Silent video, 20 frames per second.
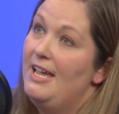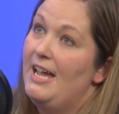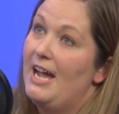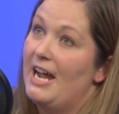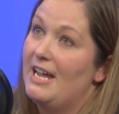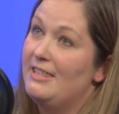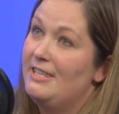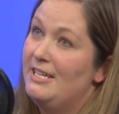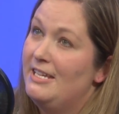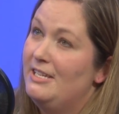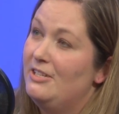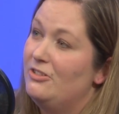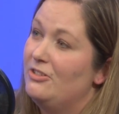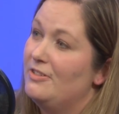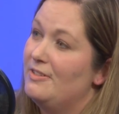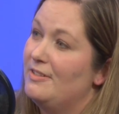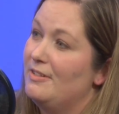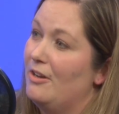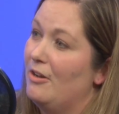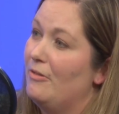I think it's
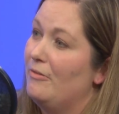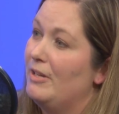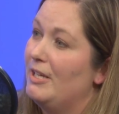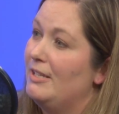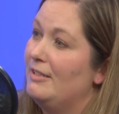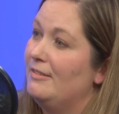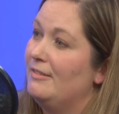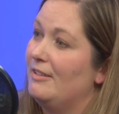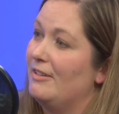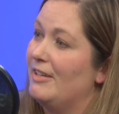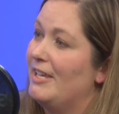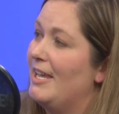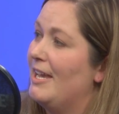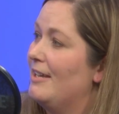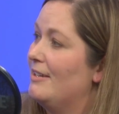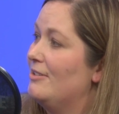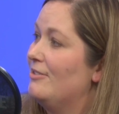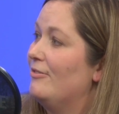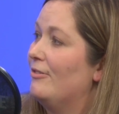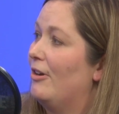just knowing you
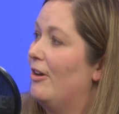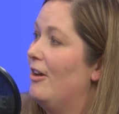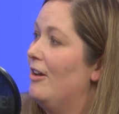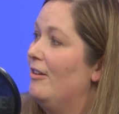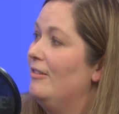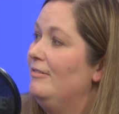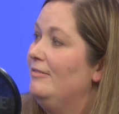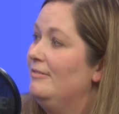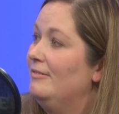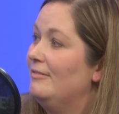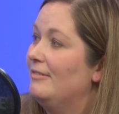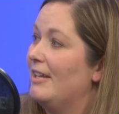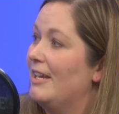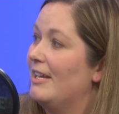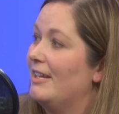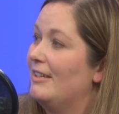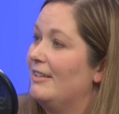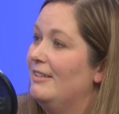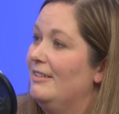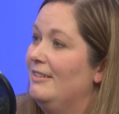can't do it all.
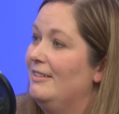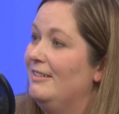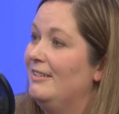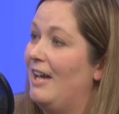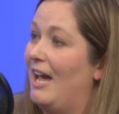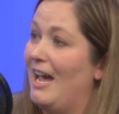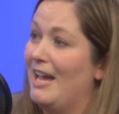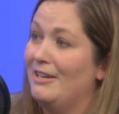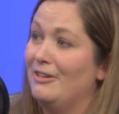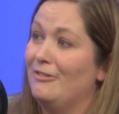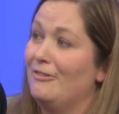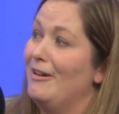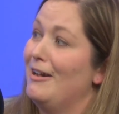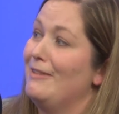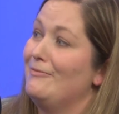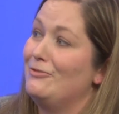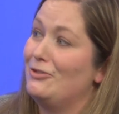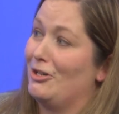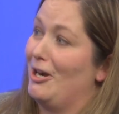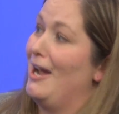Like, I know
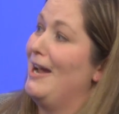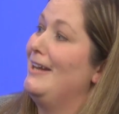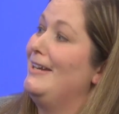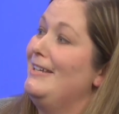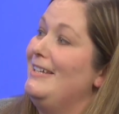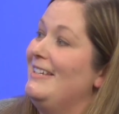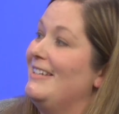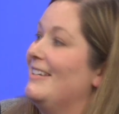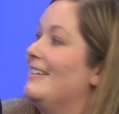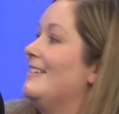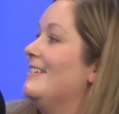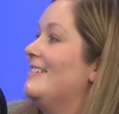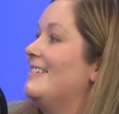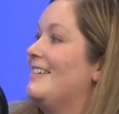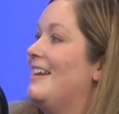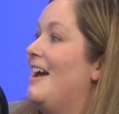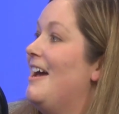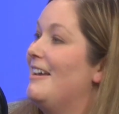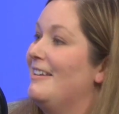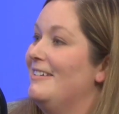I've tried it and
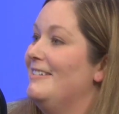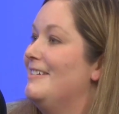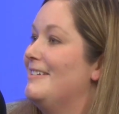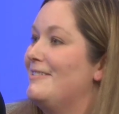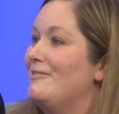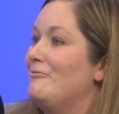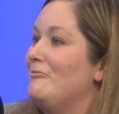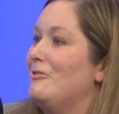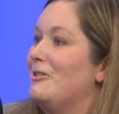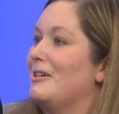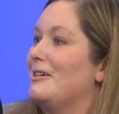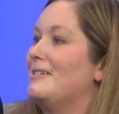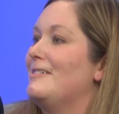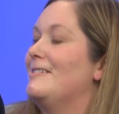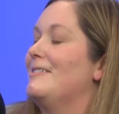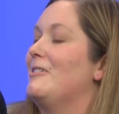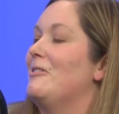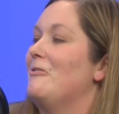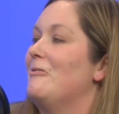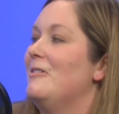it doesn't work.
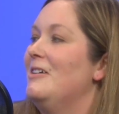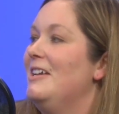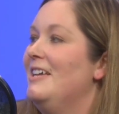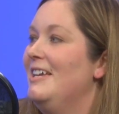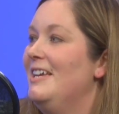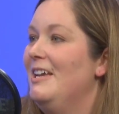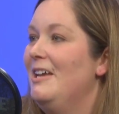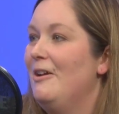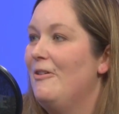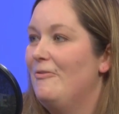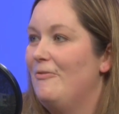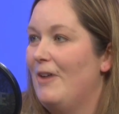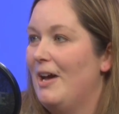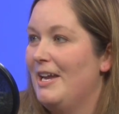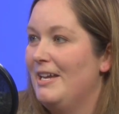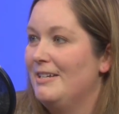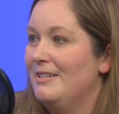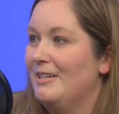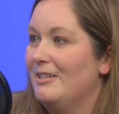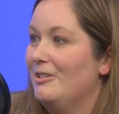So
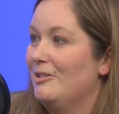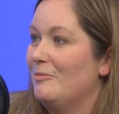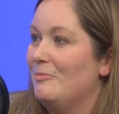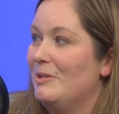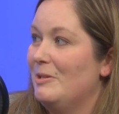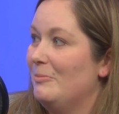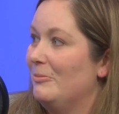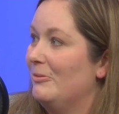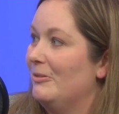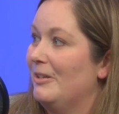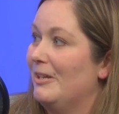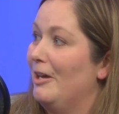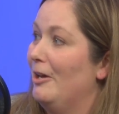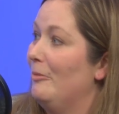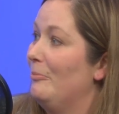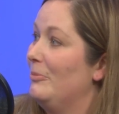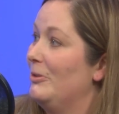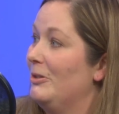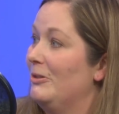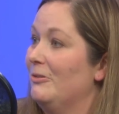find other people to
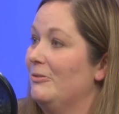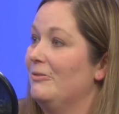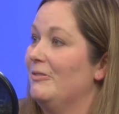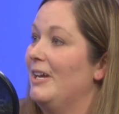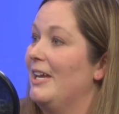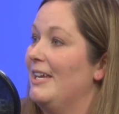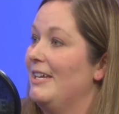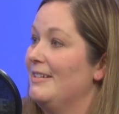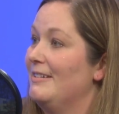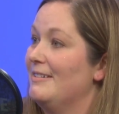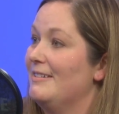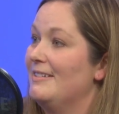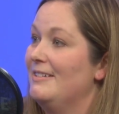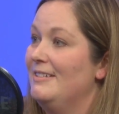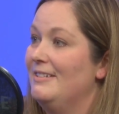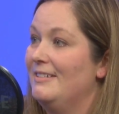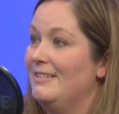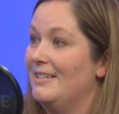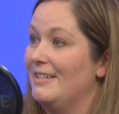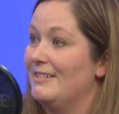help you, and
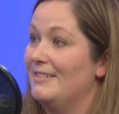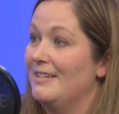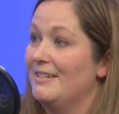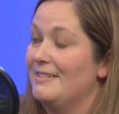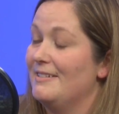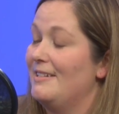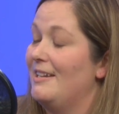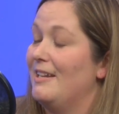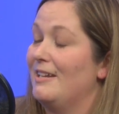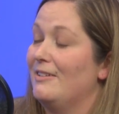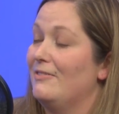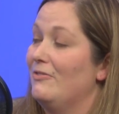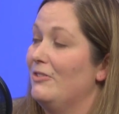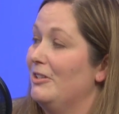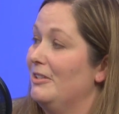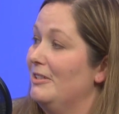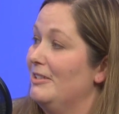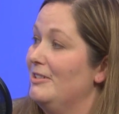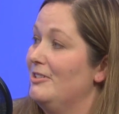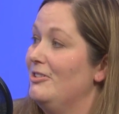it does take a
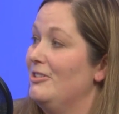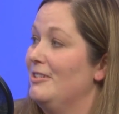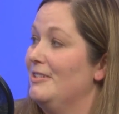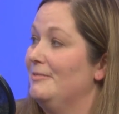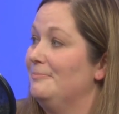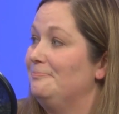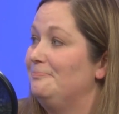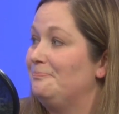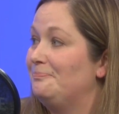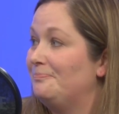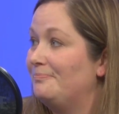village, and